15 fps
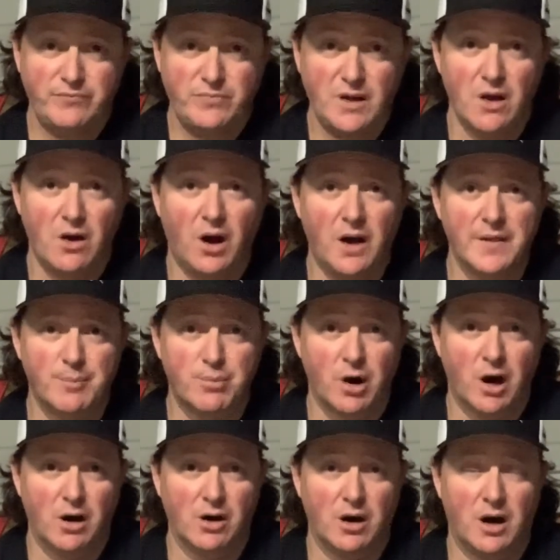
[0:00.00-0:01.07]
on the
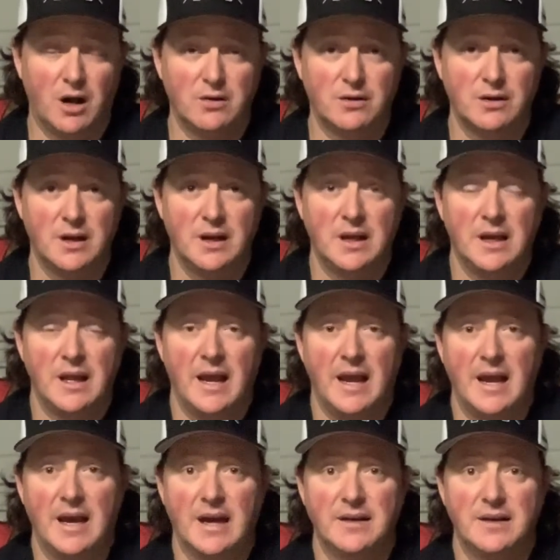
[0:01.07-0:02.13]
prong collar.
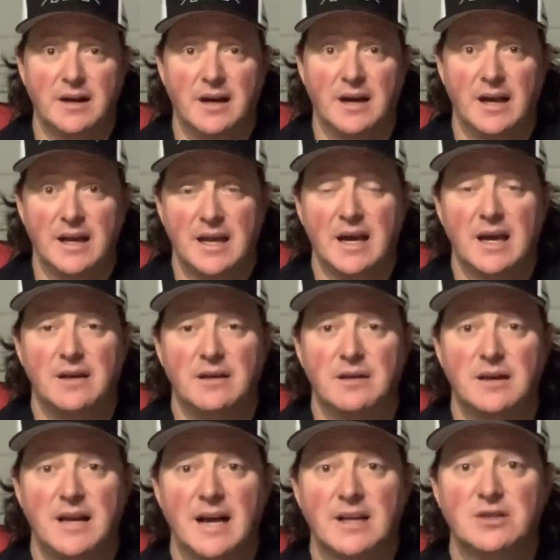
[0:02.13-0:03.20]
And again,
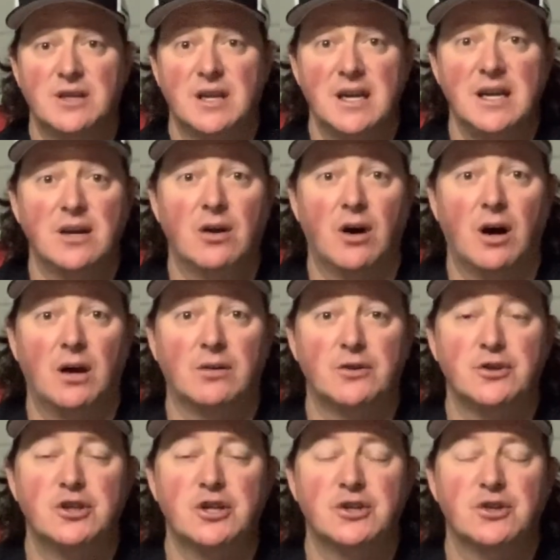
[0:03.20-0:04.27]
next, the e-collar,
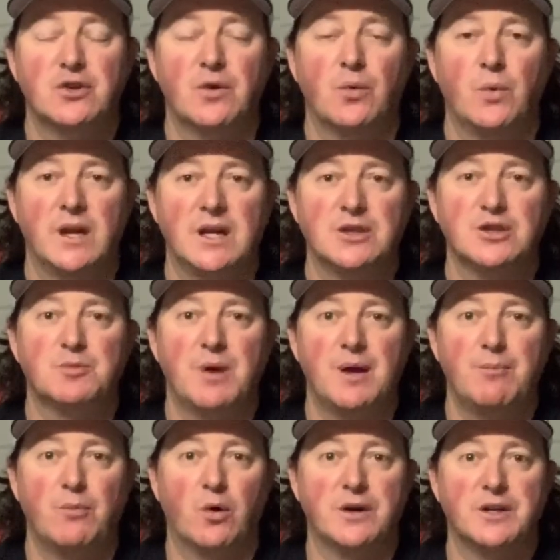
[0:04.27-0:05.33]
just so that we can spend
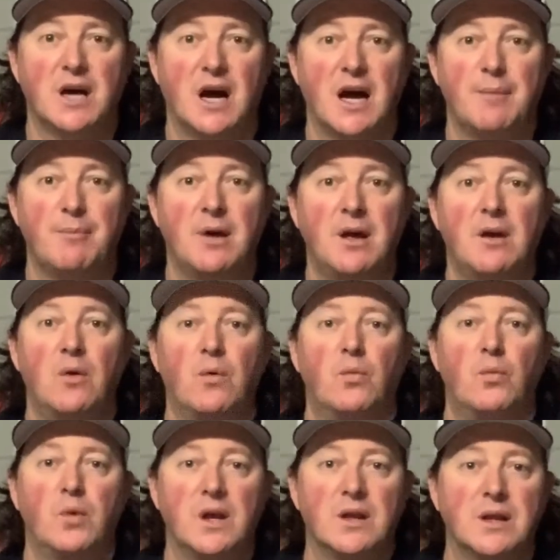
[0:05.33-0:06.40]
more time
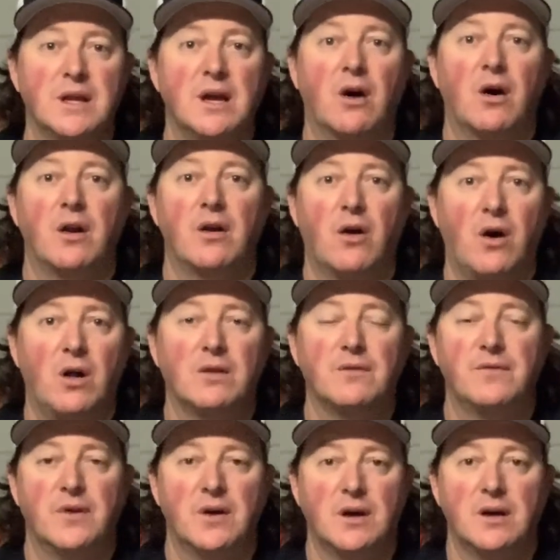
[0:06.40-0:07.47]
really on all
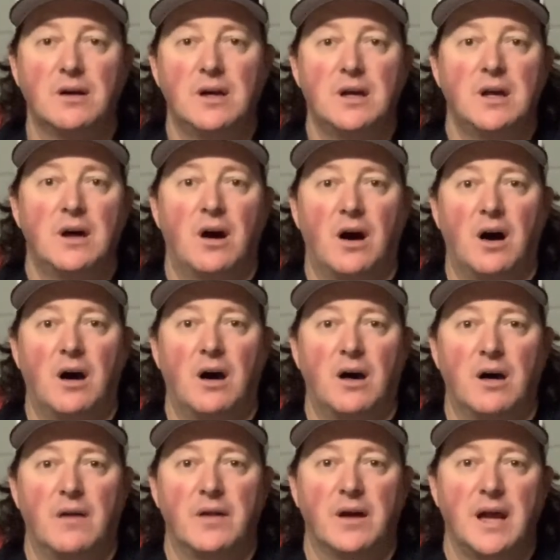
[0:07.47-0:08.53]

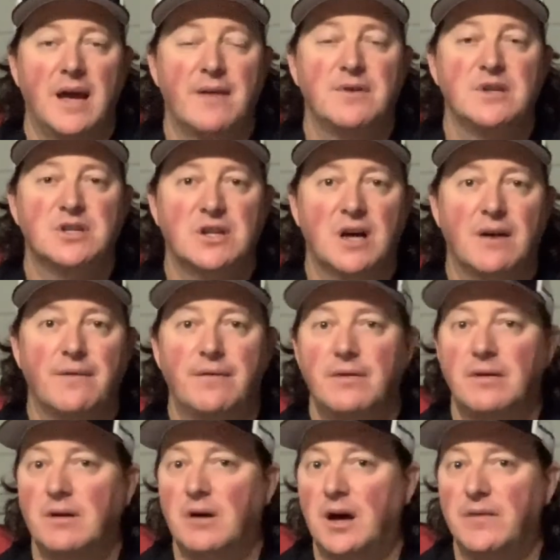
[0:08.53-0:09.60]
of the heavy stuff,
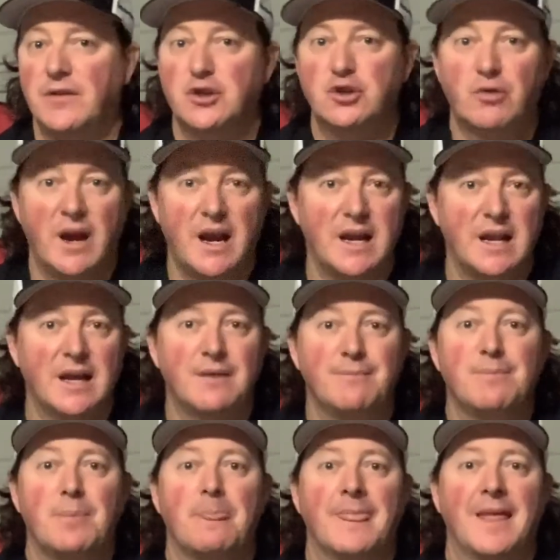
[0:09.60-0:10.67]
on the training,
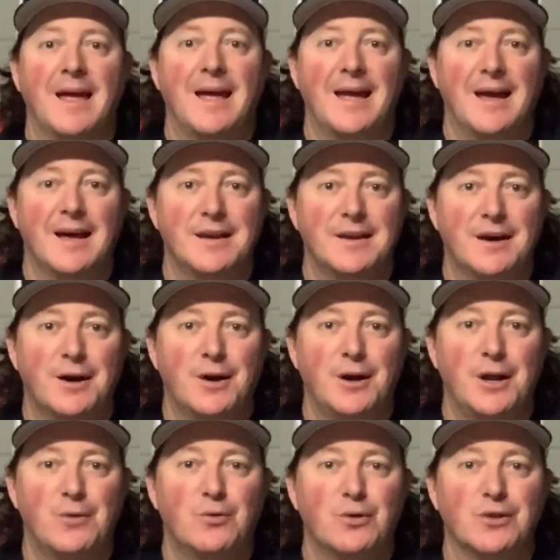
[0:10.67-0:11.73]
and
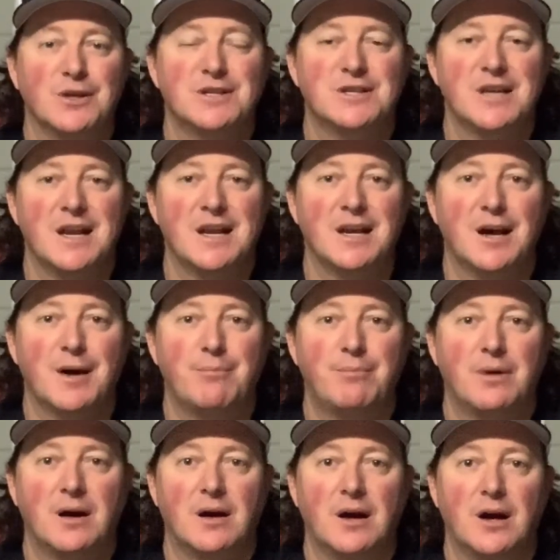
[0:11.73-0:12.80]
really setting up
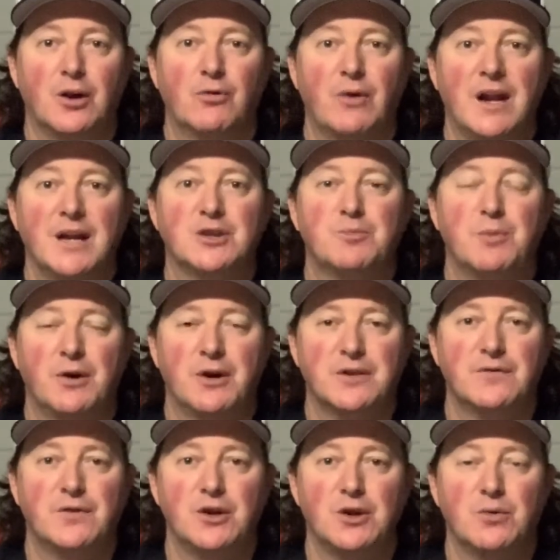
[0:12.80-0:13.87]
a great experience
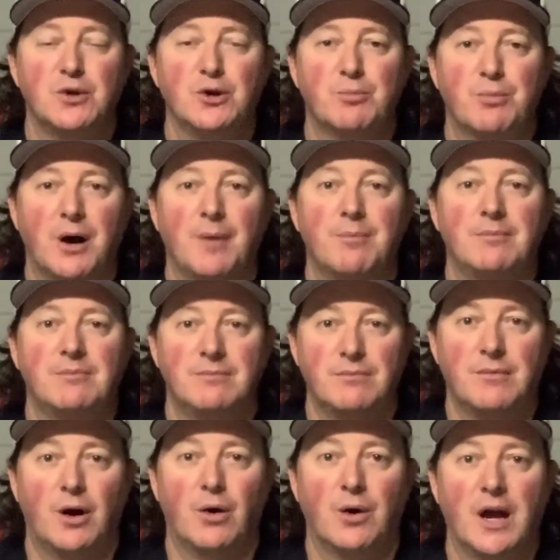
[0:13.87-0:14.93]
for you and your pup,
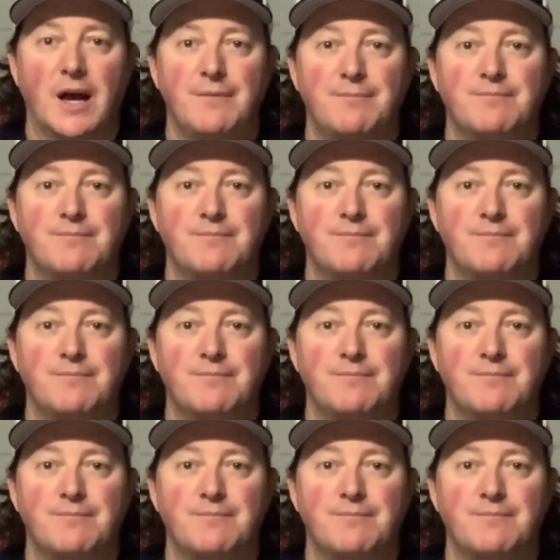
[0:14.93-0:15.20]
okay?